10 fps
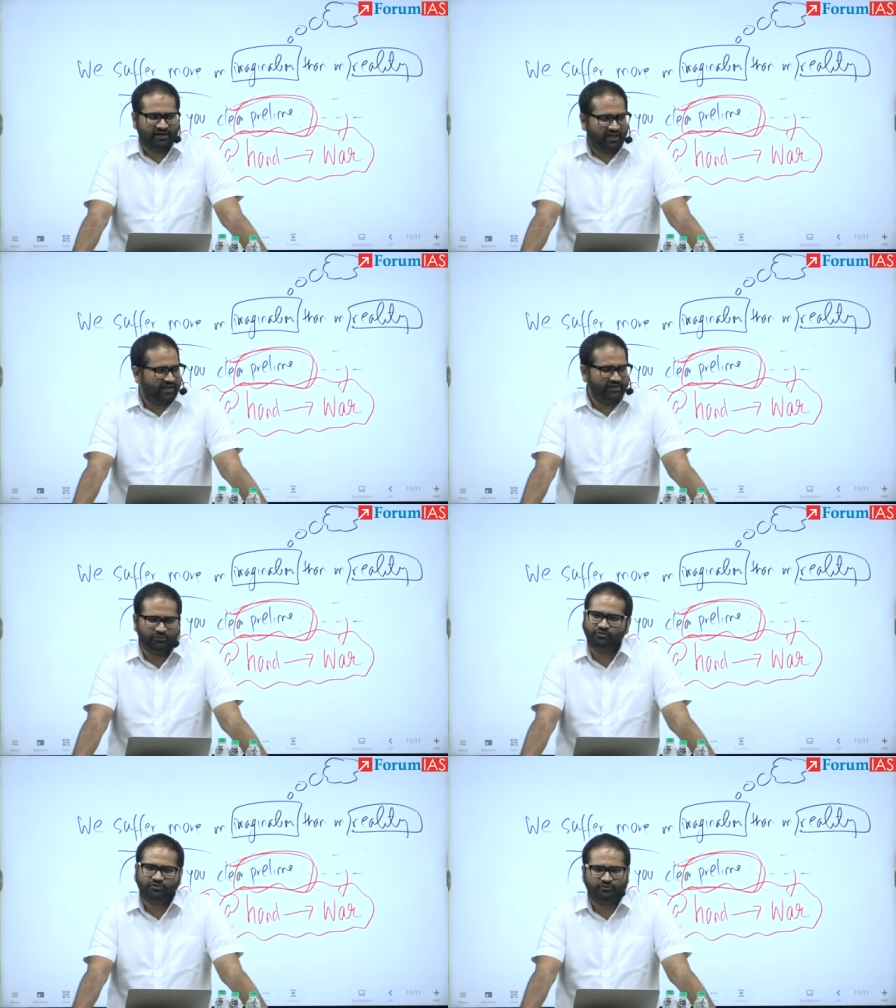I
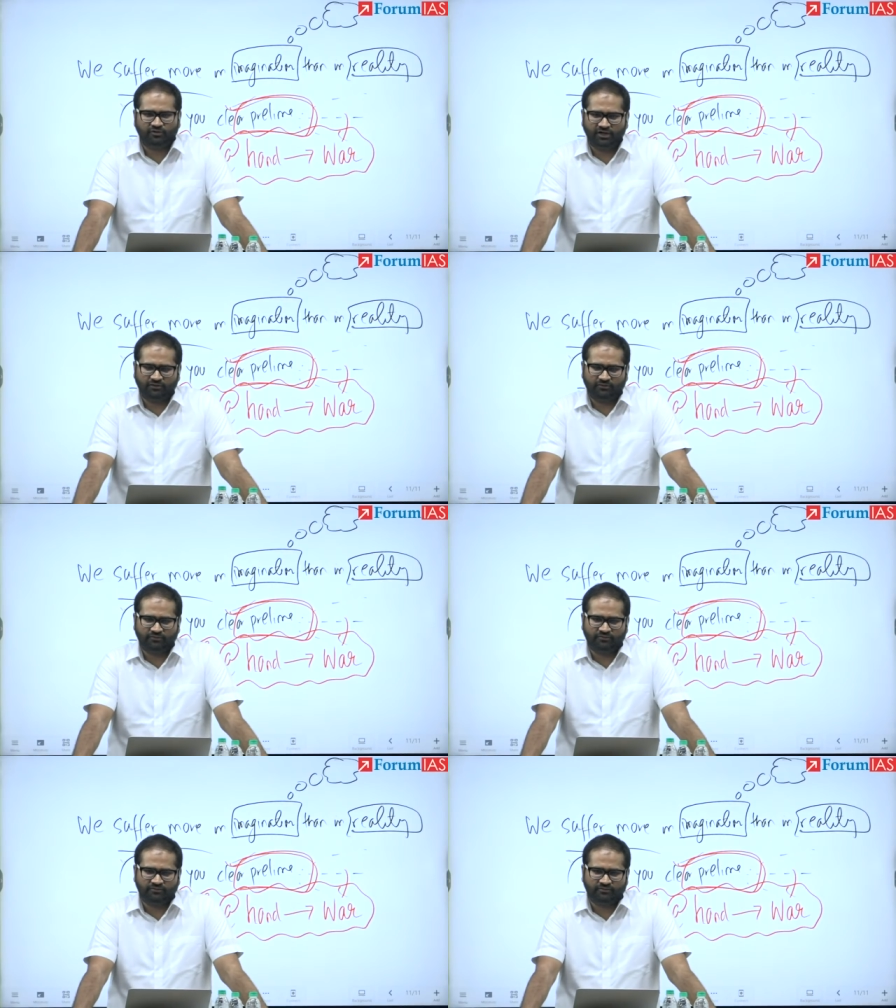don't know how,
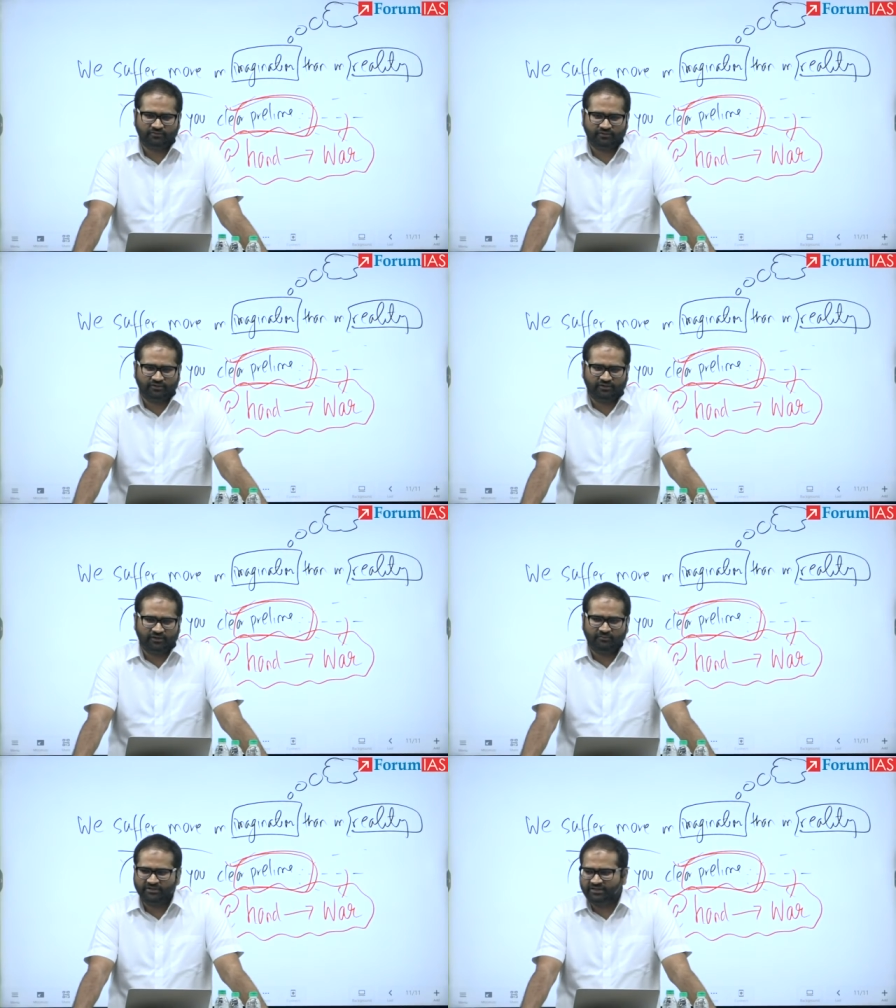
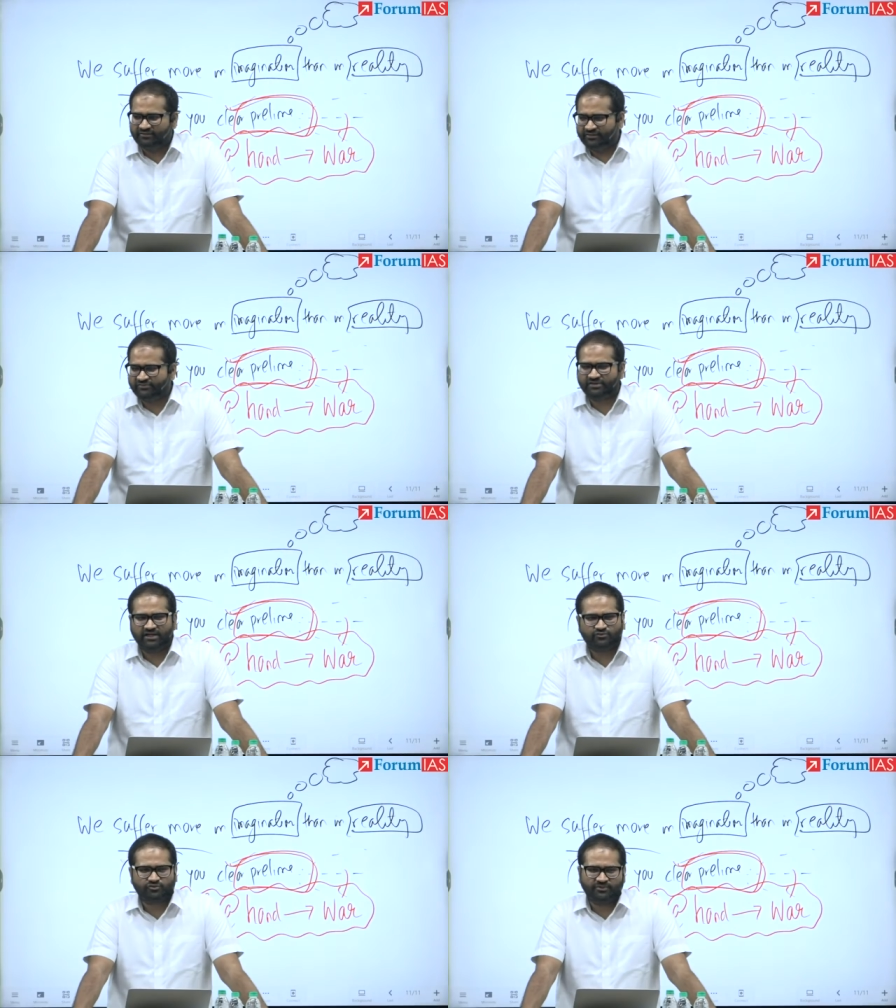but in this
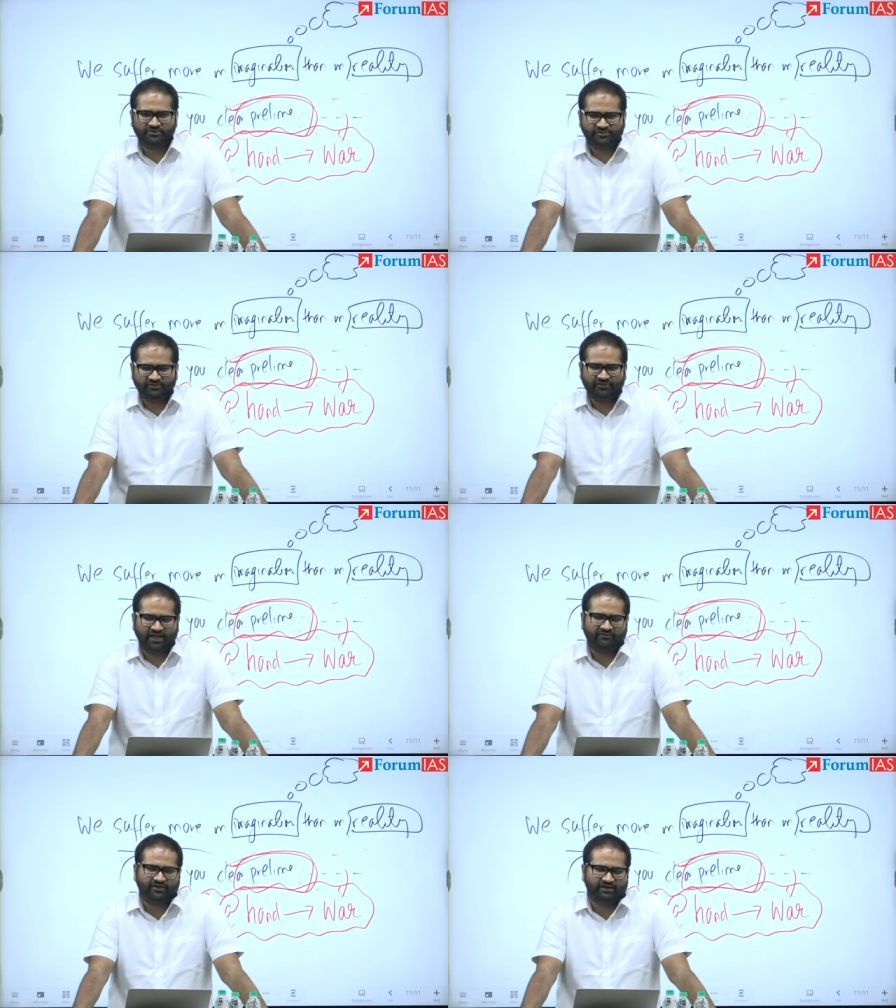classroom itself, I
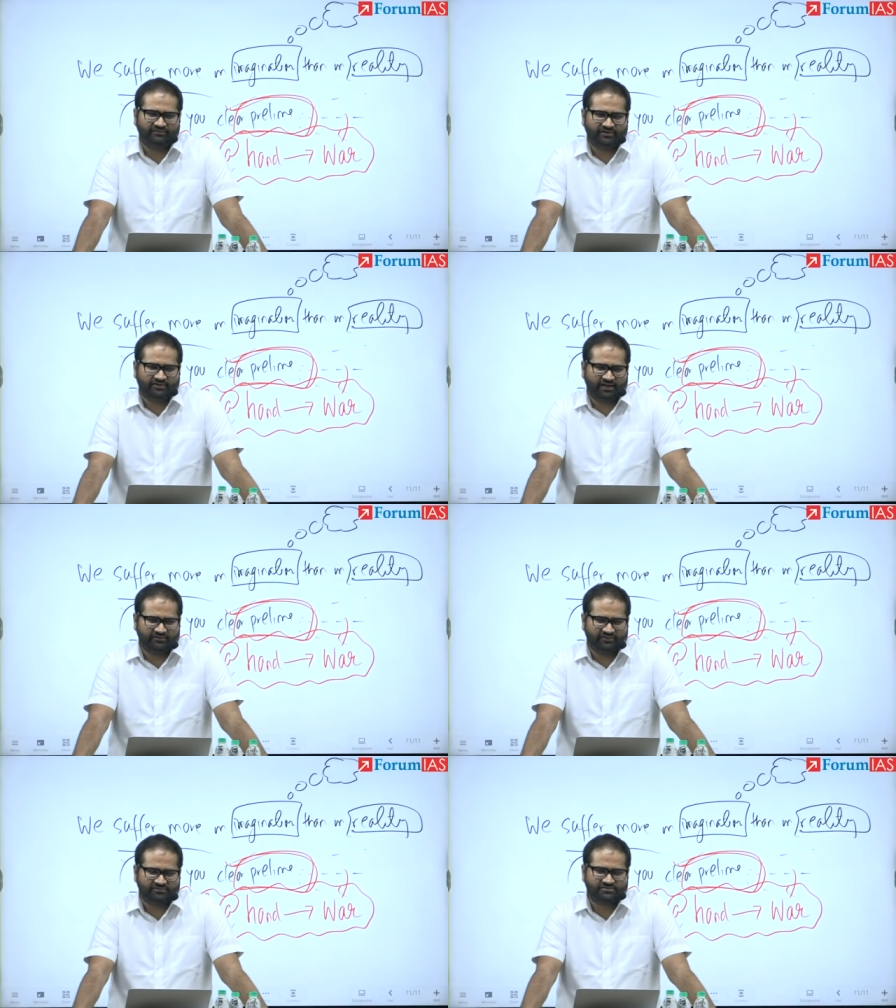have
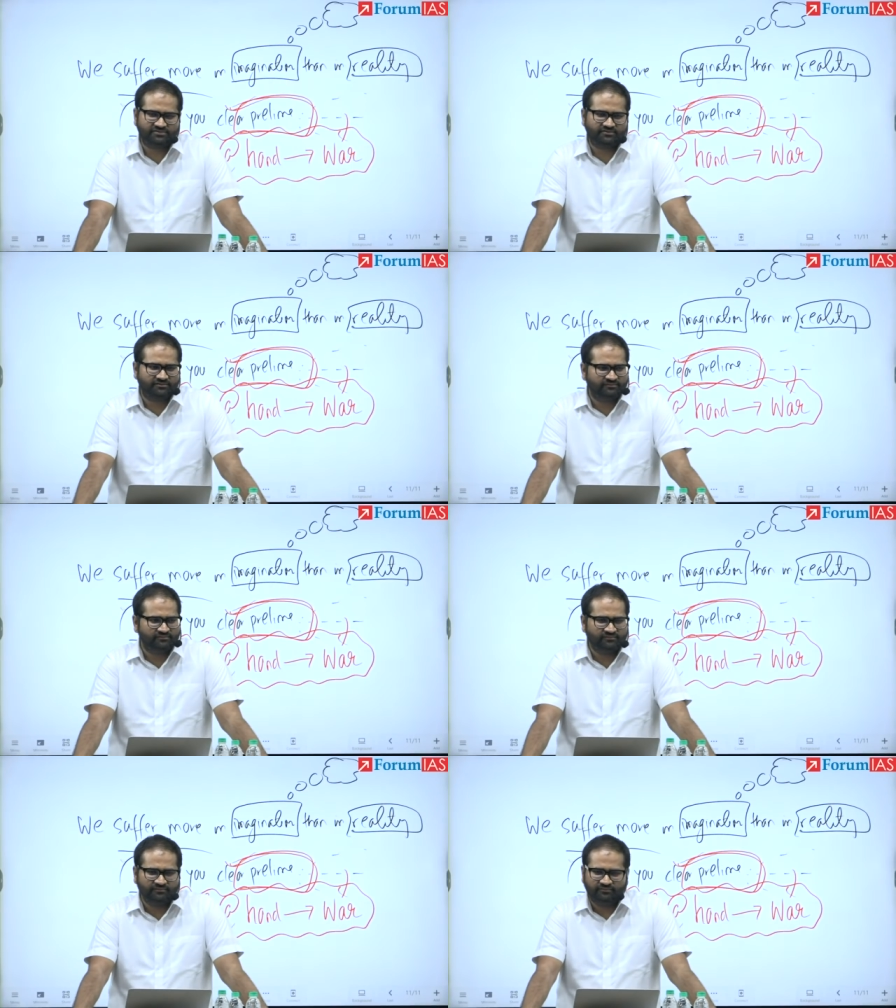addressed
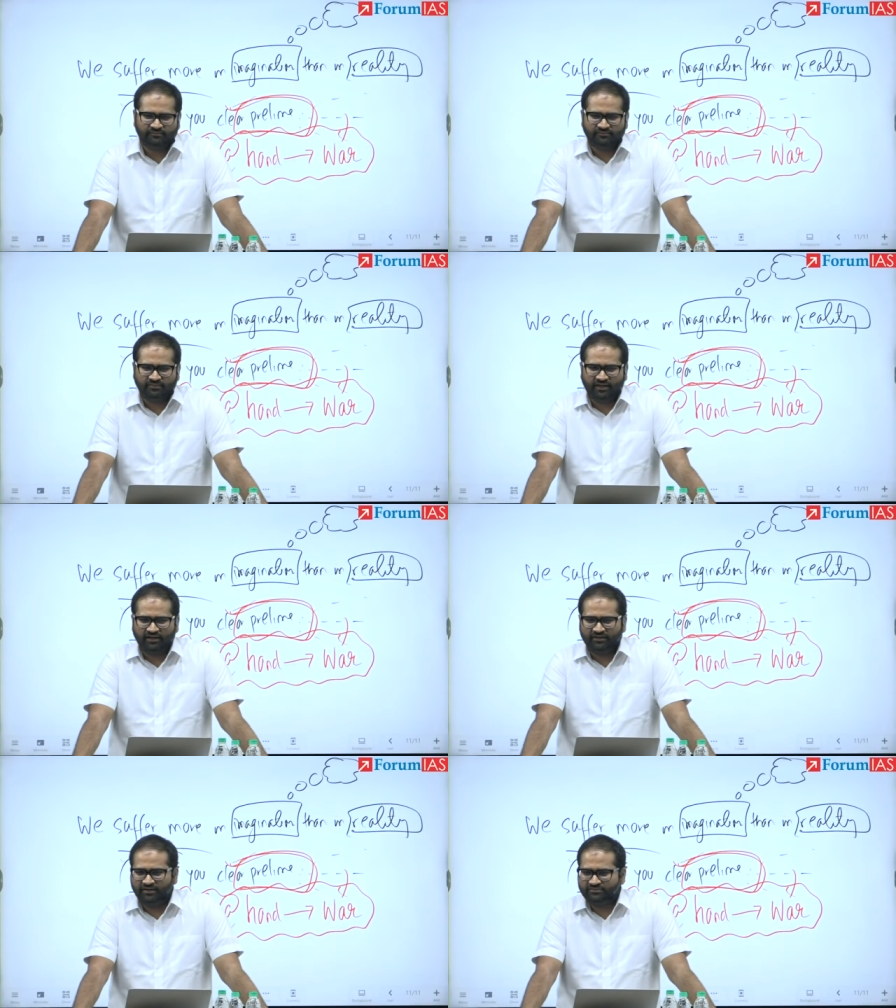
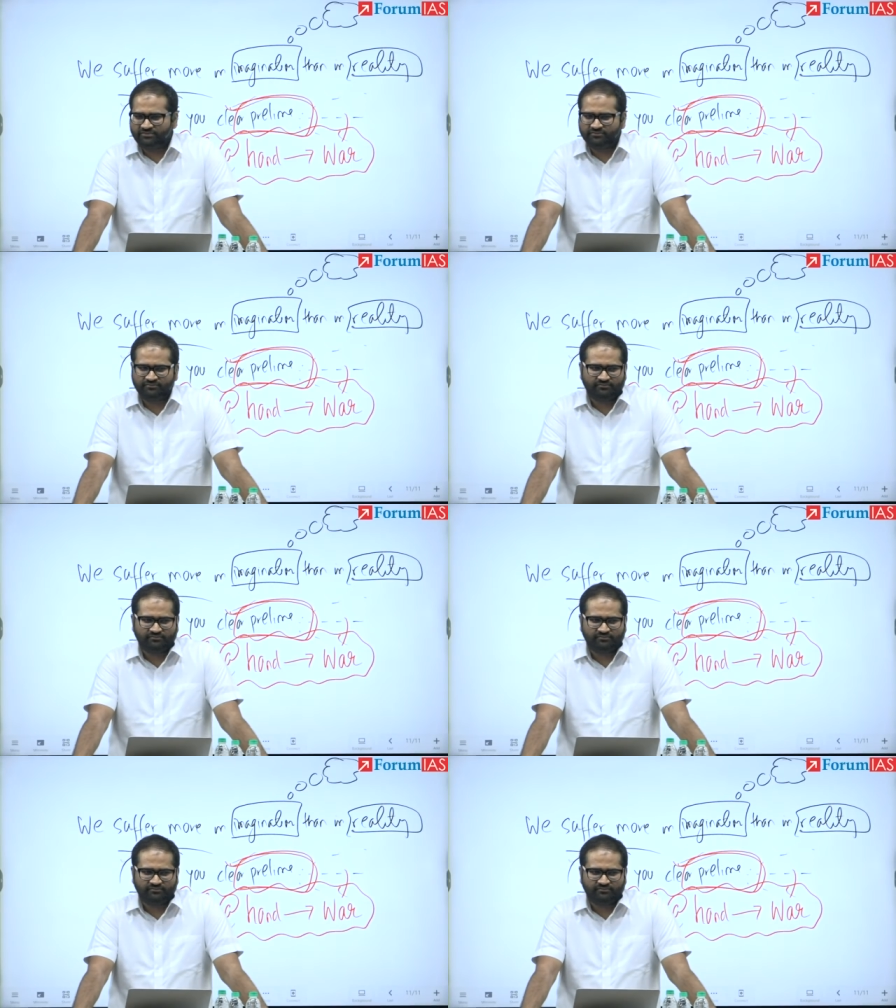at least